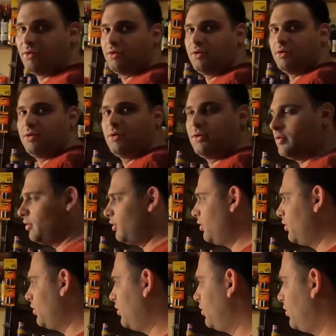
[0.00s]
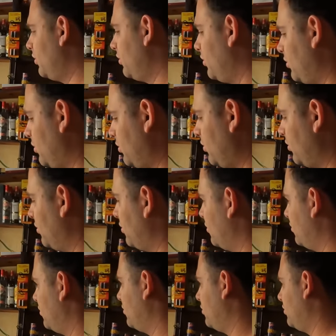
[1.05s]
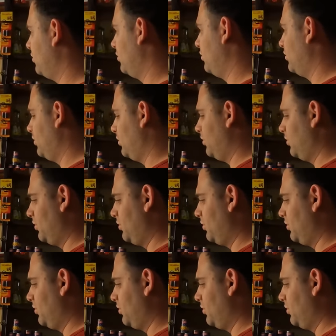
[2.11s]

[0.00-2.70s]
The waterfall. Uh, not yet, but we're going to.